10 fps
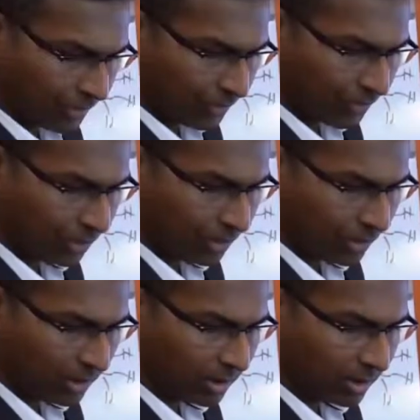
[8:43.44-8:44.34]

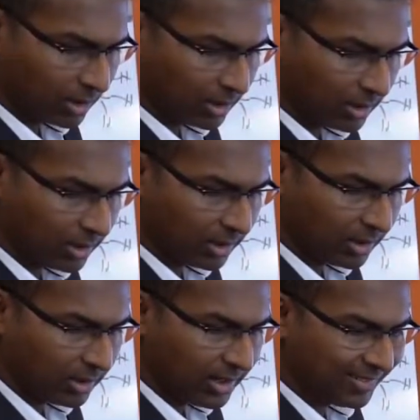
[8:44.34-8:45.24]
So
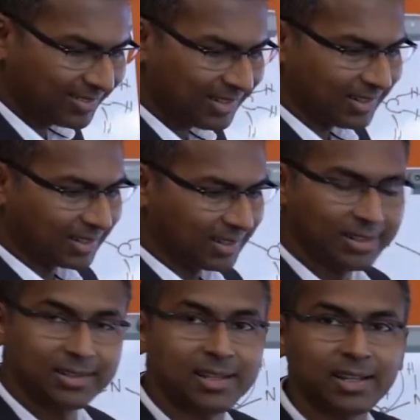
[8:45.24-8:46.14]
let's see
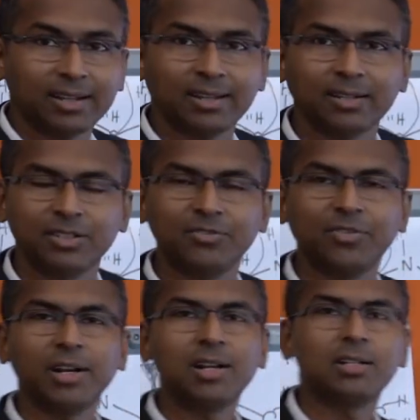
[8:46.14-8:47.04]
the
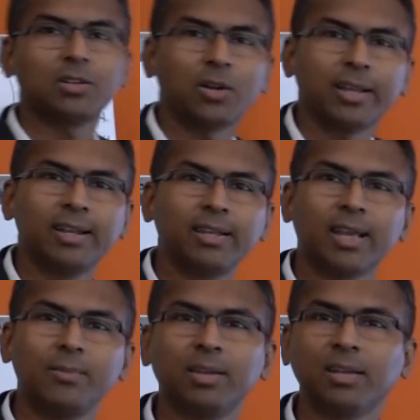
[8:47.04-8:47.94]
different organic
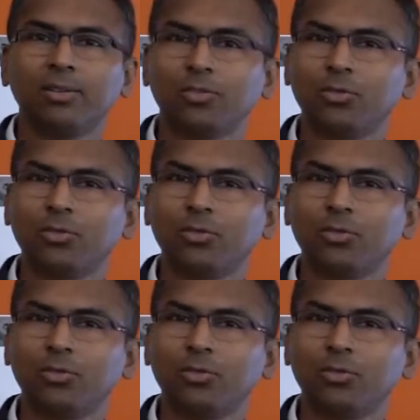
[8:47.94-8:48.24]
chemicals